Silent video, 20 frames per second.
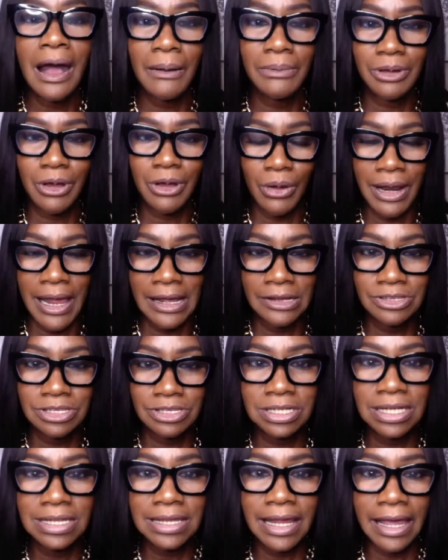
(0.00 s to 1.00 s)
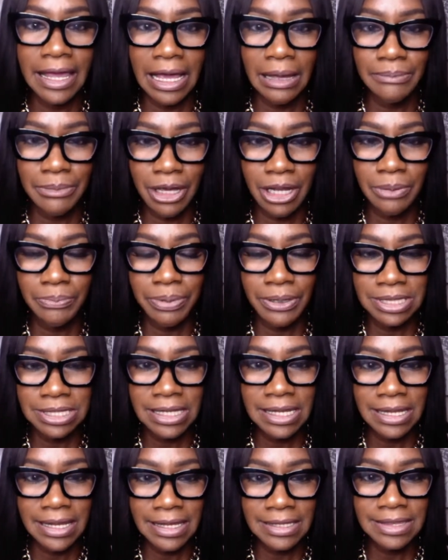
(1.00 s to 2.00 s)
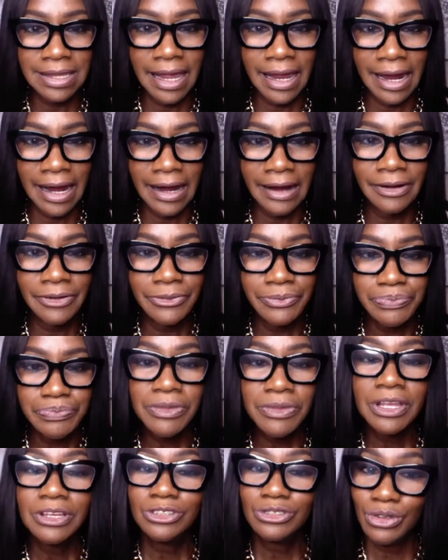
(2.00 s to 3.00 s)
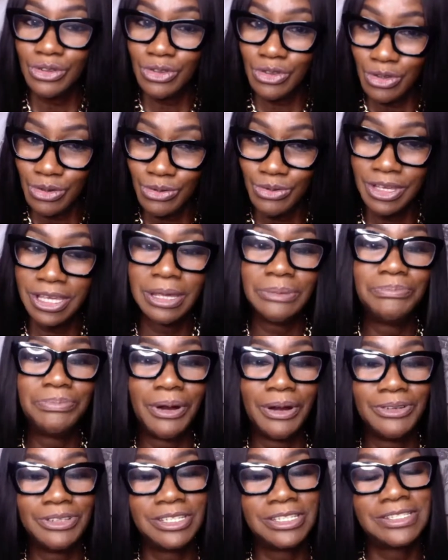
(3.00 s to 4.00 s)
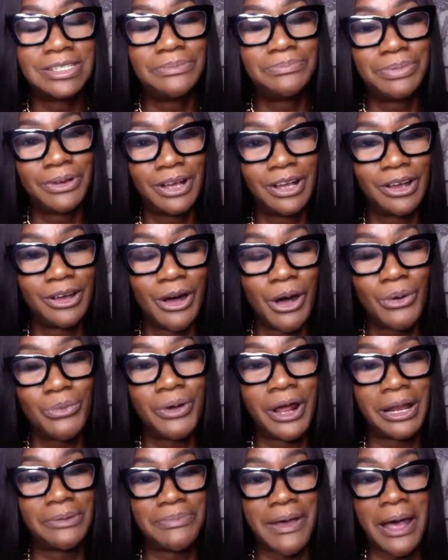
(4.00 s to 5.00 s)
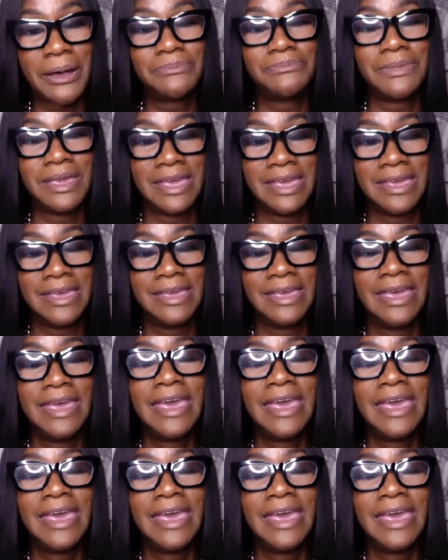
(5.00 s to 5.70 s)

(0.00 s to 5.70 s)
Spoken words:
Go down to the link. I'm going to put the link there so you can purchase the book called What About Me?